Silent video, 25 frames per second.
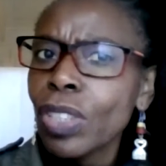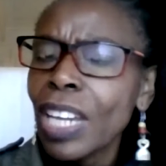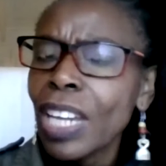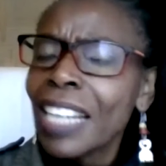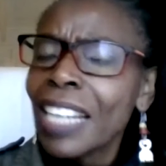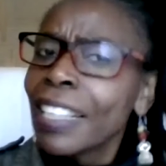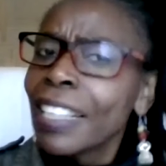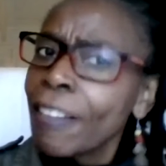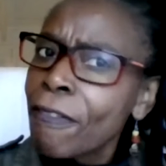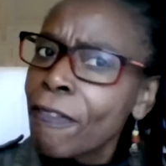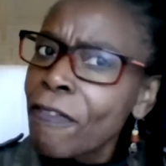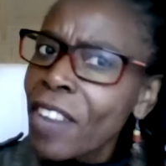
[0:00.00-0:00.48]
And
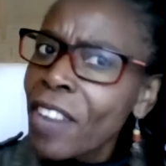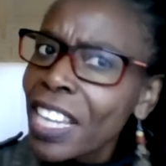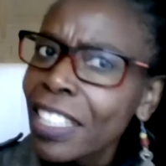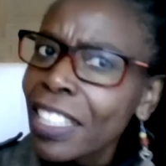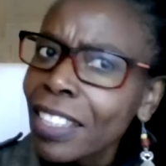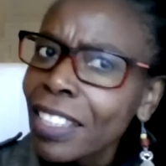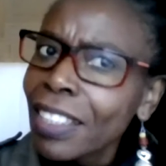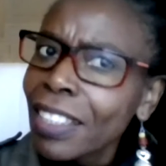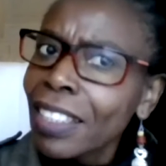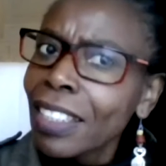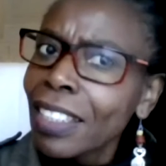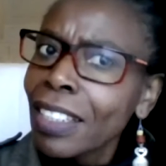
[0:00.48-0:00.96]
the
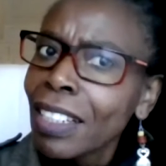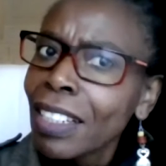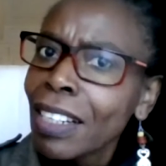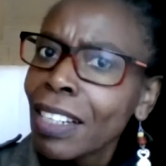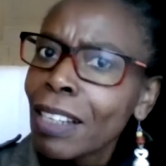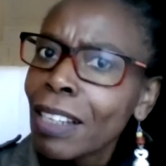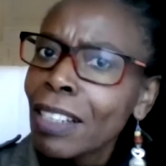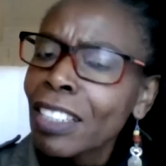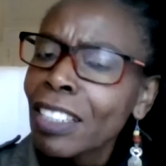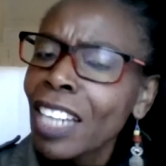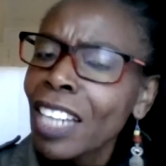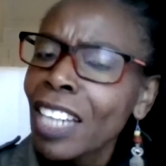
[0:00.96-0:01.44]
first
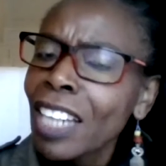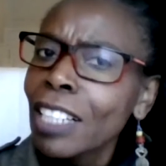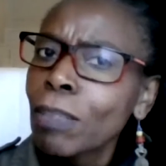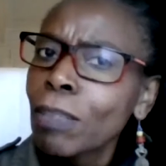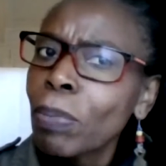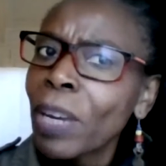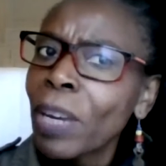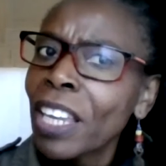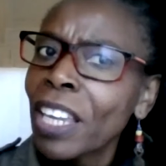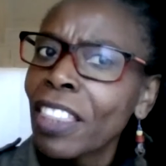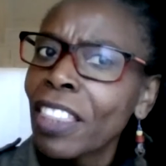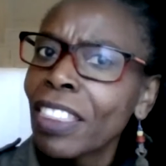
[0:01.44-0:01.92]

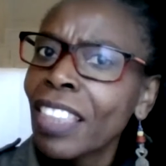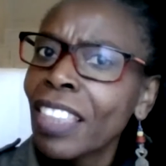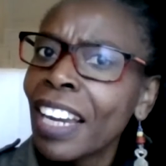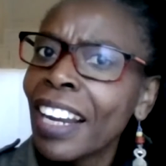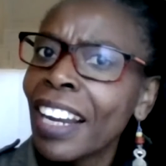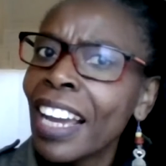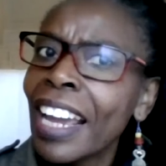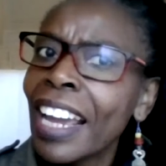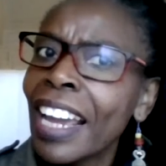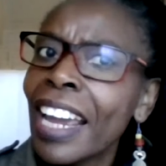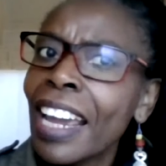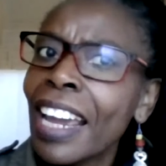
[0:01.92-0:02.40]
childbirth that
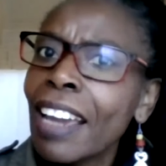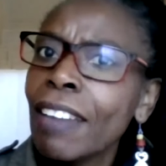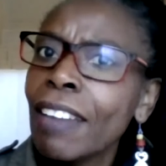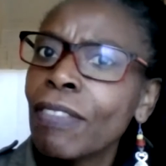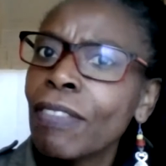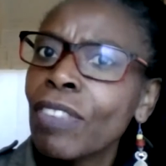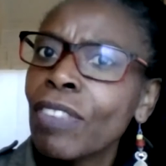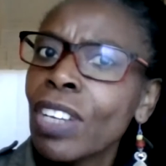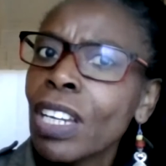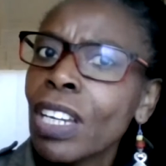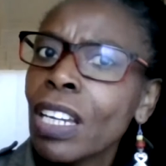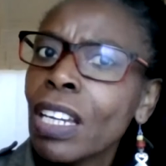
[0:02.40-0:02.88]
I have,
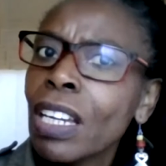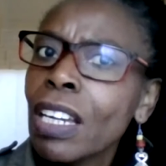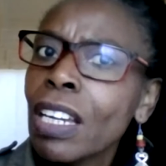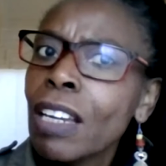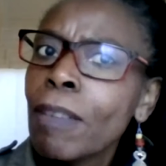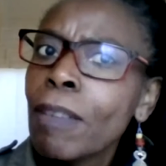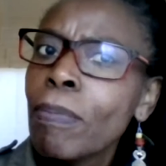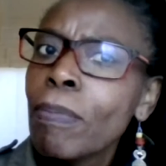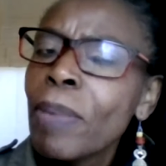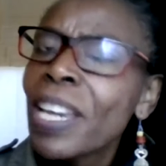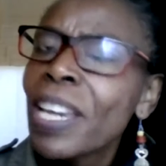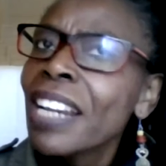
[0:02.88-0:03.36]

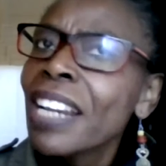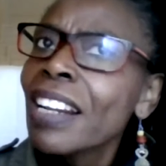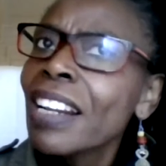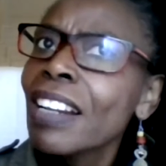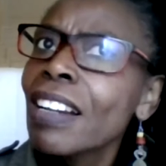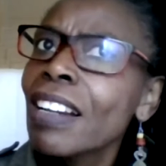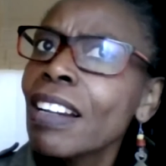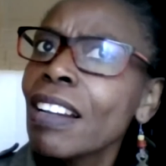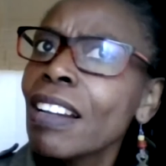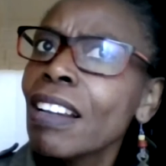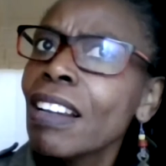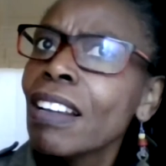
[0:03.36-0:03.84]
being
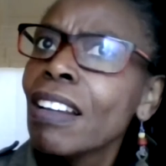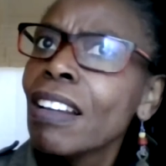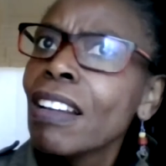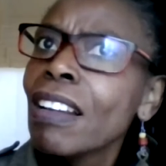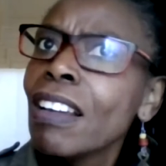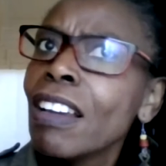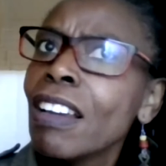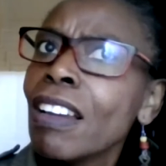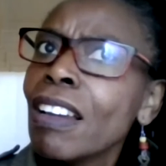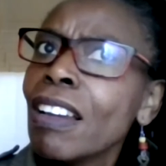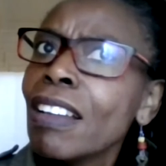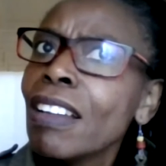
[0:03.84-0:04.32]

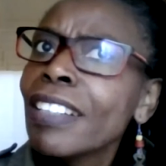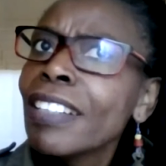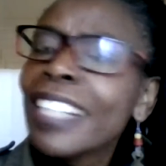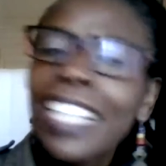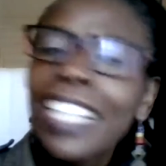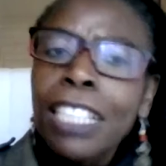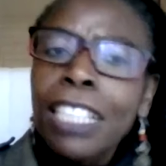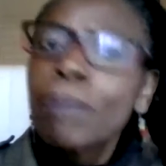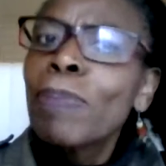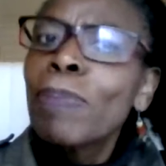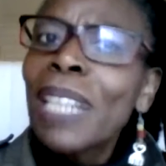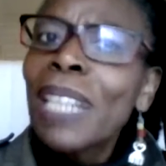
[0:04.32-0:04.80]

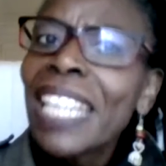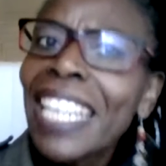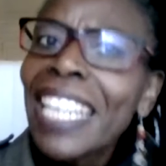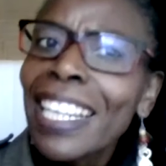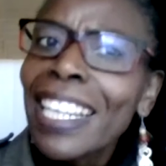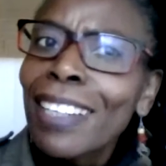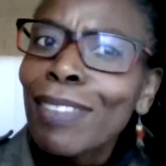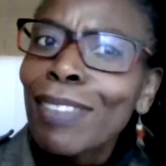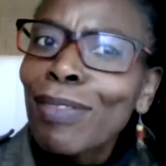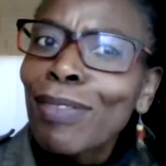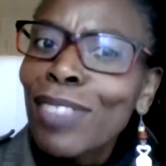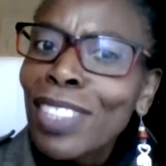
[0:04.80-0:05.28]

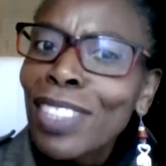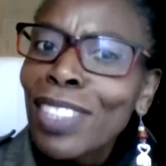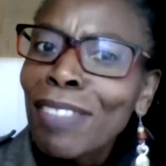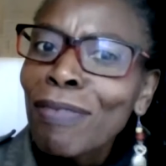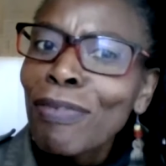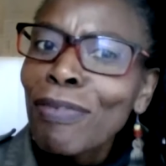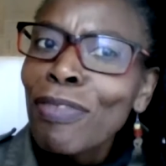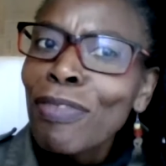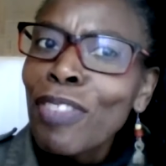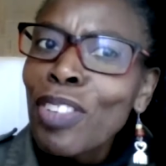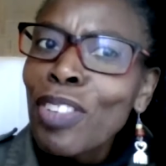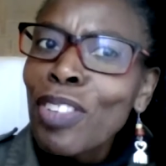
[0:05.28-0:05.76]
disbelieved
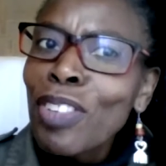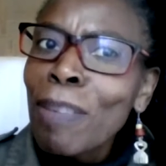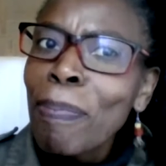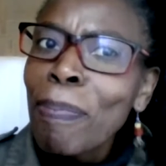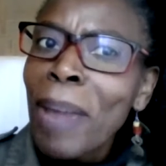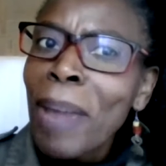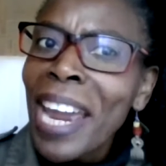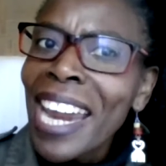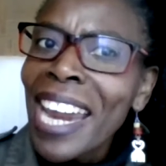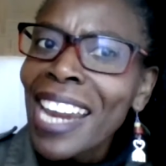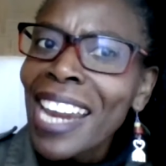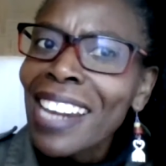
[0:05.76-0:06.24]
for the
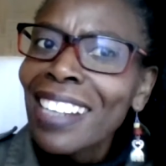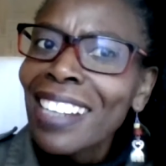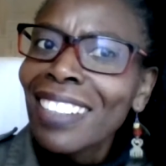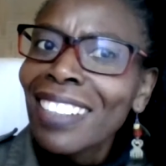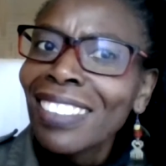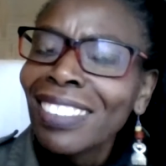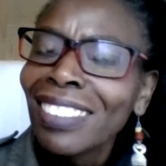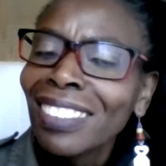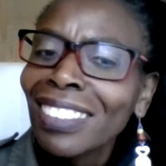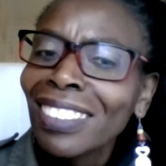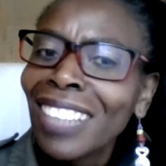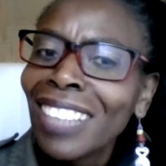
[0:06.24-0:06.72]
pain
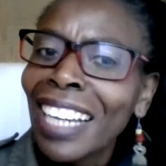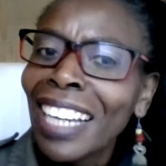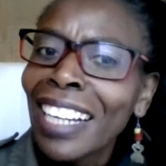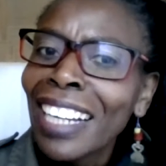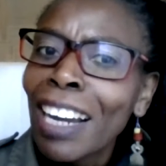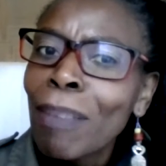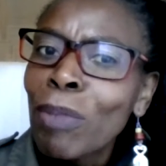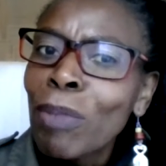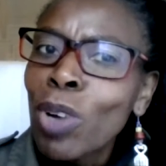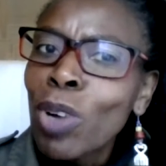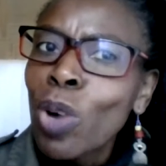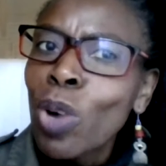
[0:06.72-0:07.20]
that
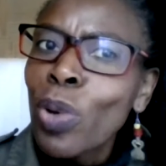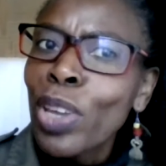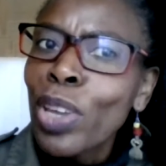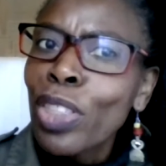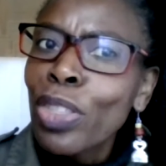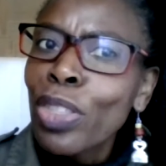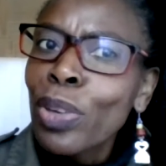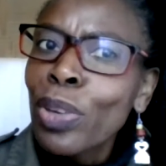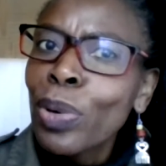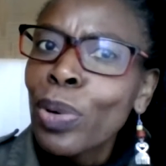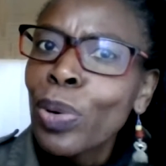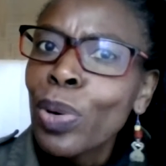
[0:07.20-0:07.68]
I'm going
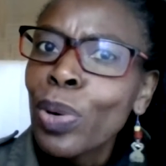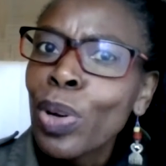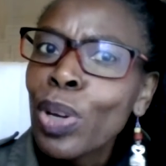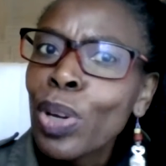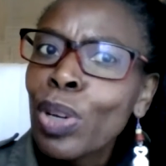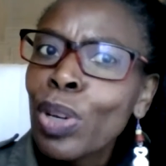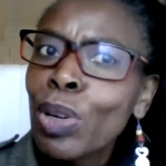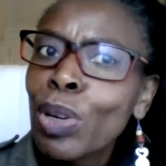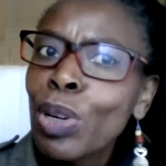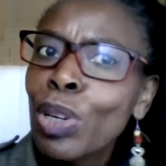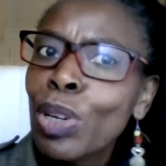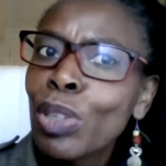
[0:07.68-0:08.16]
through,
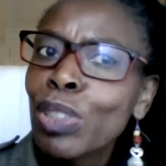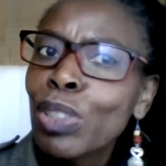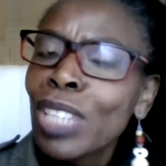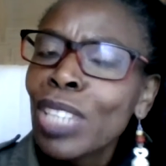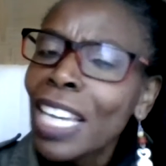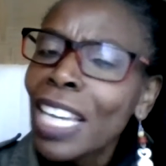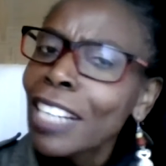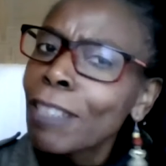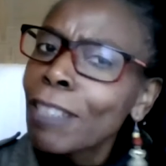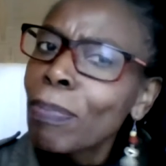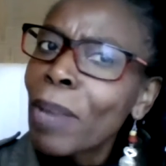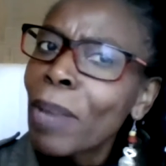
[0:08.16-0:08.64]

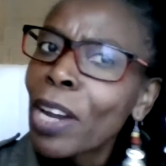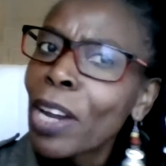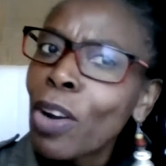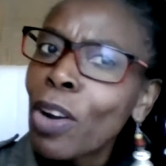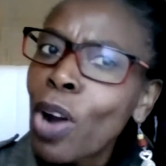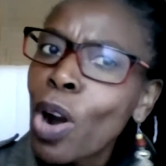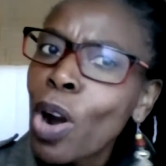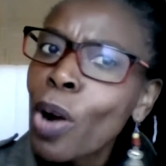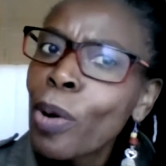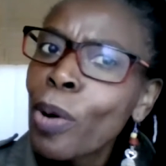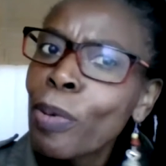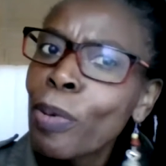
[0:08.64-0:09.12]
sent back
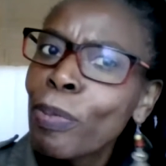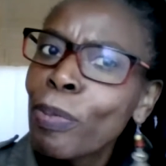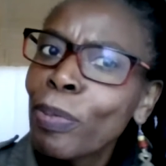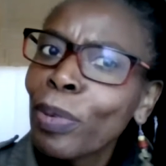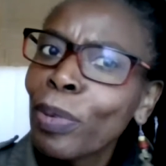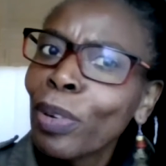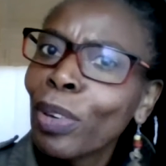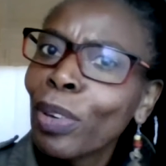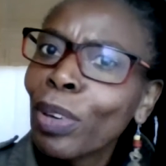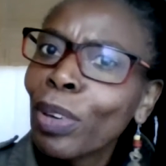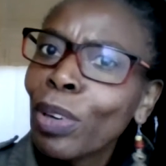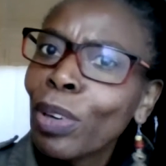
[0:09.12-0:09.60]
home
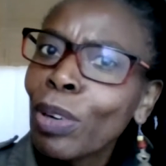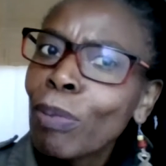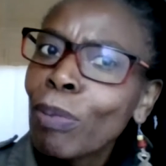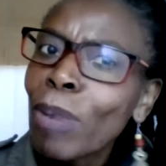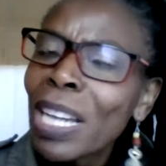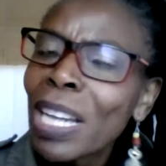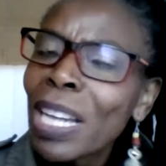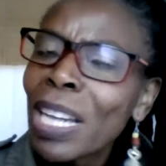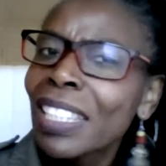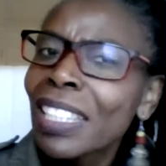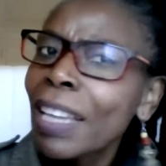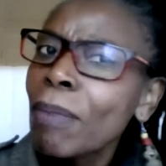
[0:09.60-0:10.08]
by
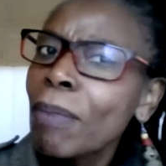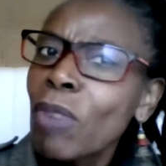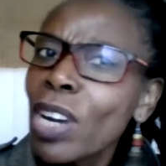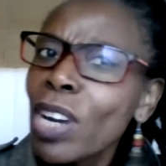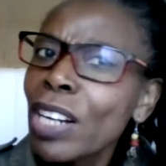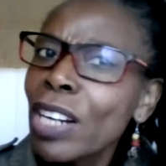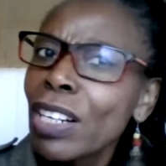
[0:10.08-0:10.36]
someone